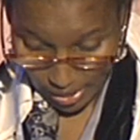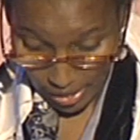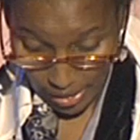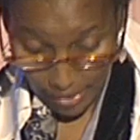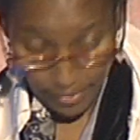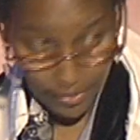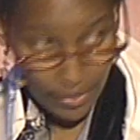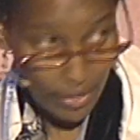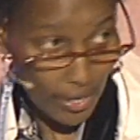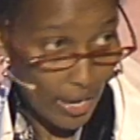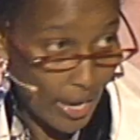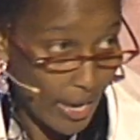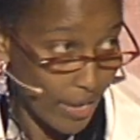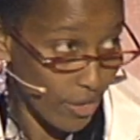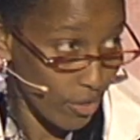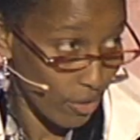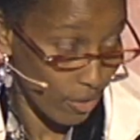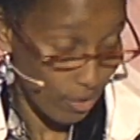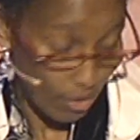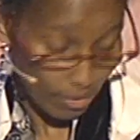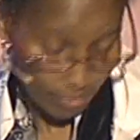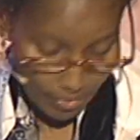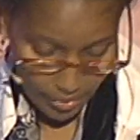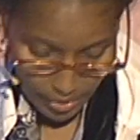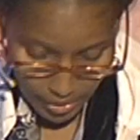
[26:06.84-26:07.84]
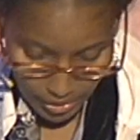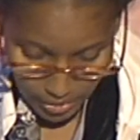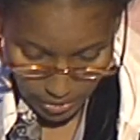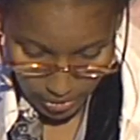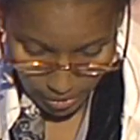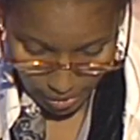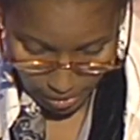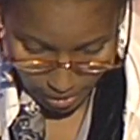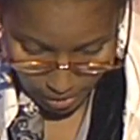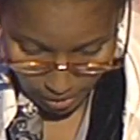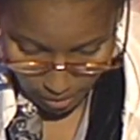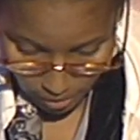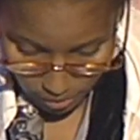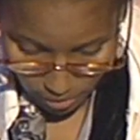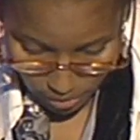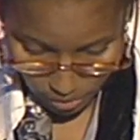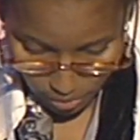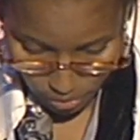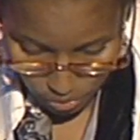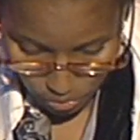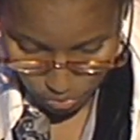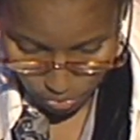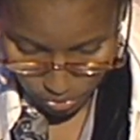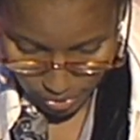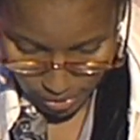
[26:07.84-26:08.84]
and the right of Israel
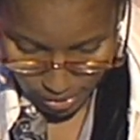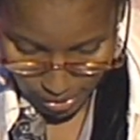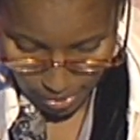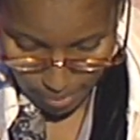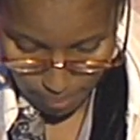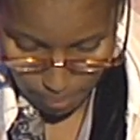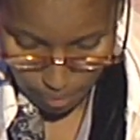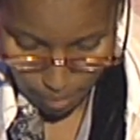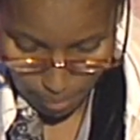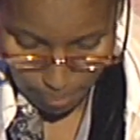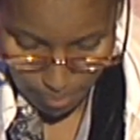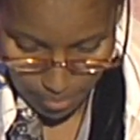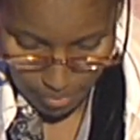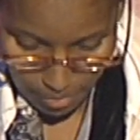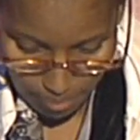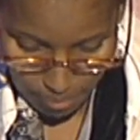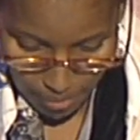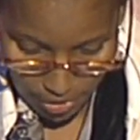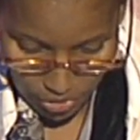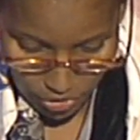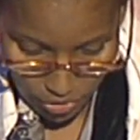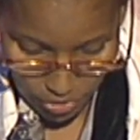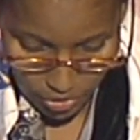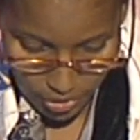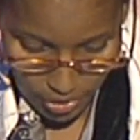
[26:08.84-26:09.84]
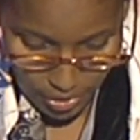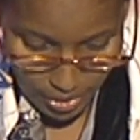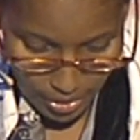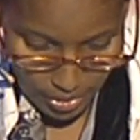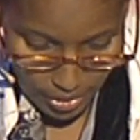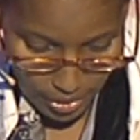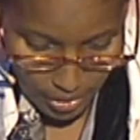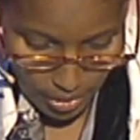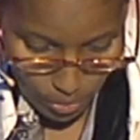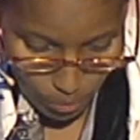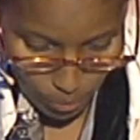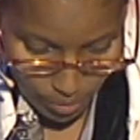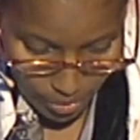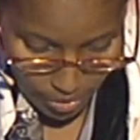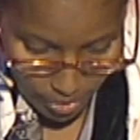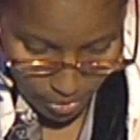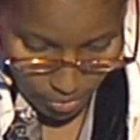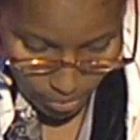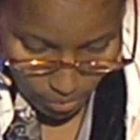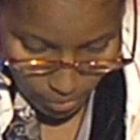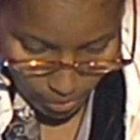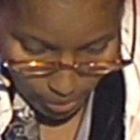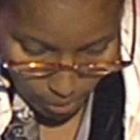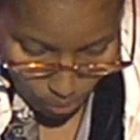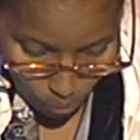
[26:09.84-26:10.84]
to take appropriate measures in dealing with
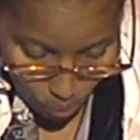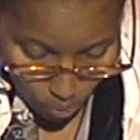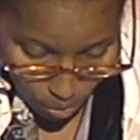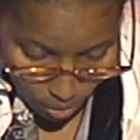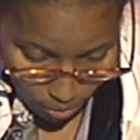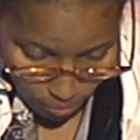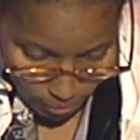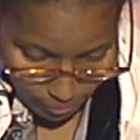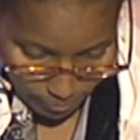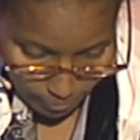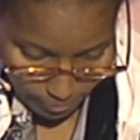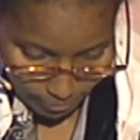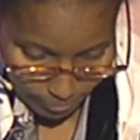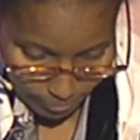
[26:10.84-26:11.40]
nuclear war.